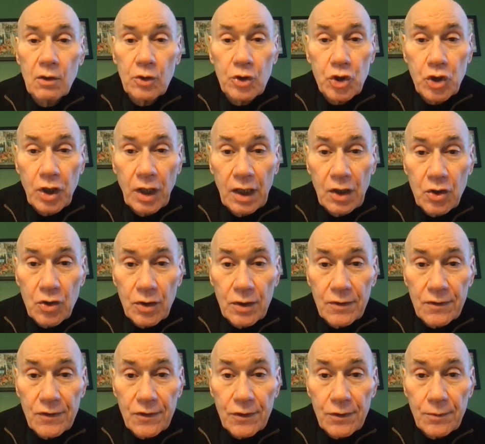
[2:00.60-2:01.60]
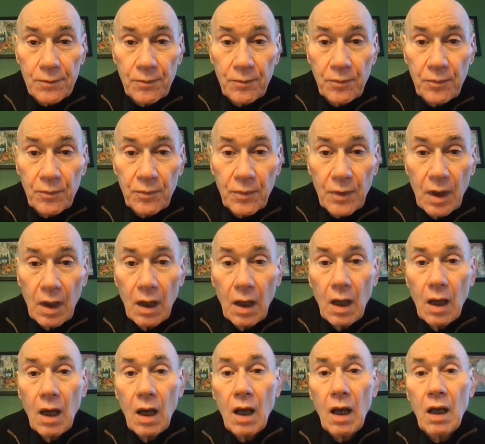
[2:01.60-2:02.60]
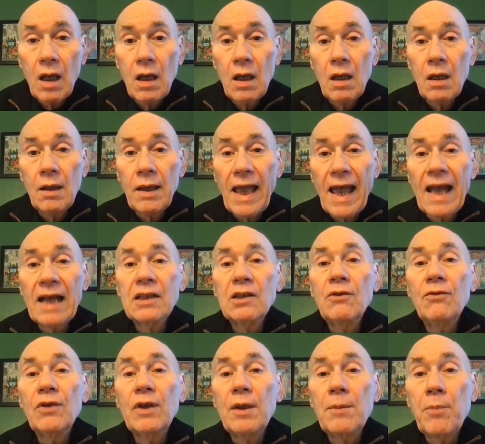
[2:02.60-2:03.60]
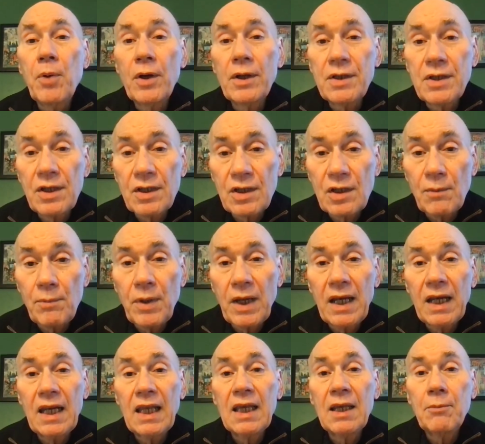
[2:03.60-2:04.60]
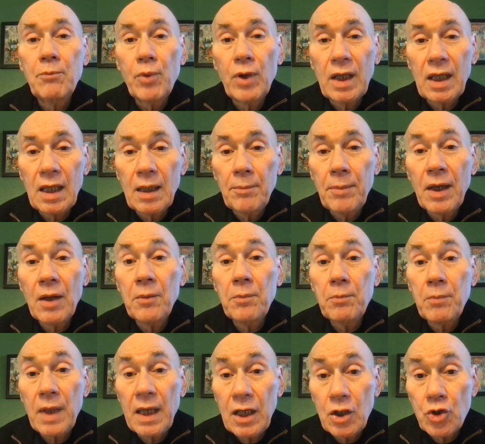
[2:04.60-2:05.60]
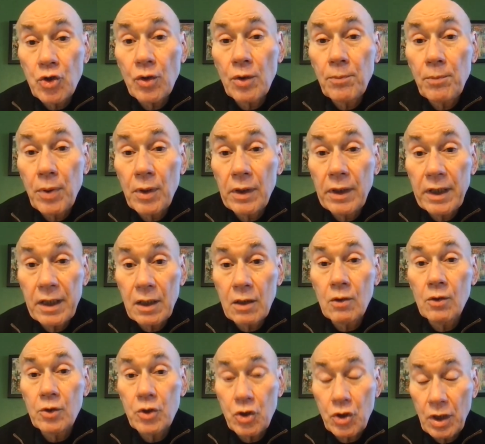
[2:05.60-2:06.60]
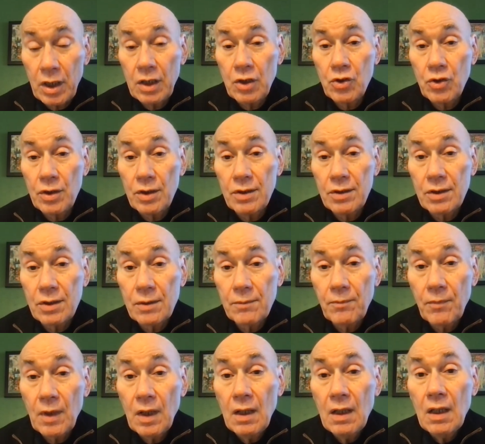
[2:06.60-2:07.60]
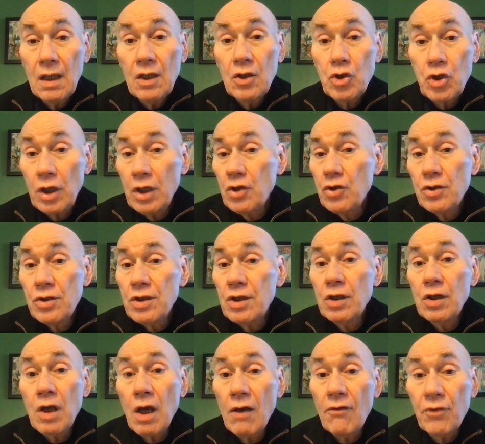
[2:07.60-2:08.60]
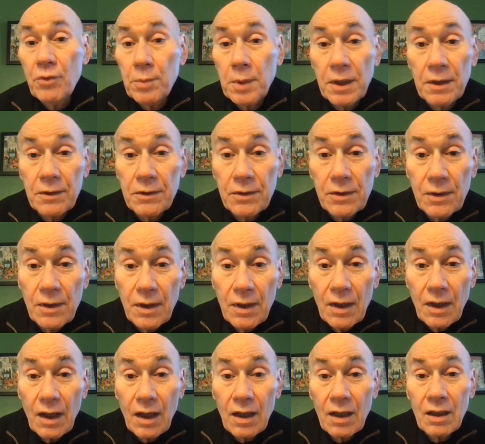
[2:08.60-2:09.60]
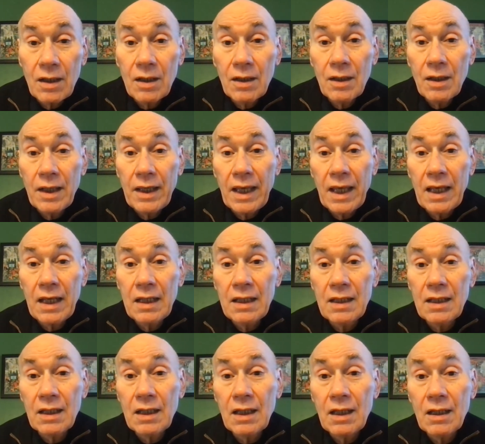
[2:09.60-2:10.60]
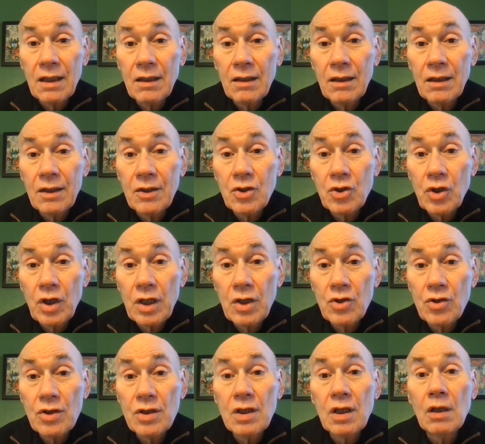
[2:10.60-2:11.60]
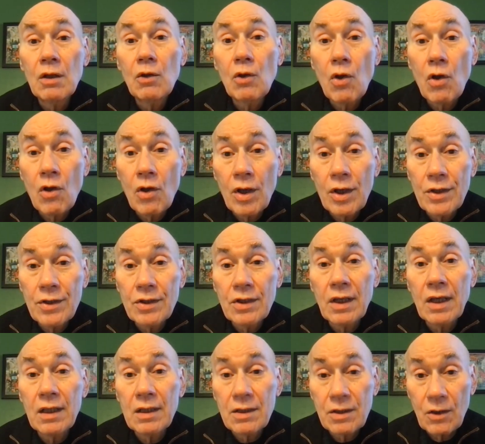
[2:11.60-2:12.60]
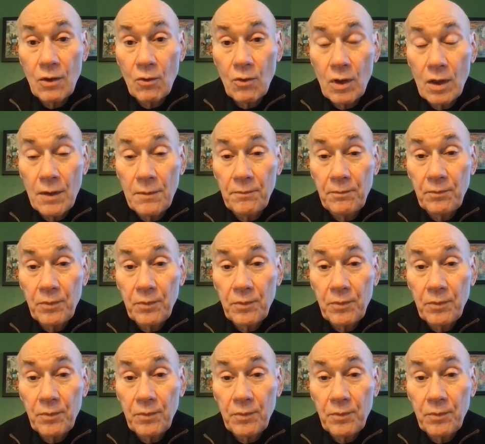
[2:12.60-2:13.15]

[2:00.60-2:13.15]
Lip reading: changes, actively participating in bringing about major political changes in government, and changes in laws, and so on.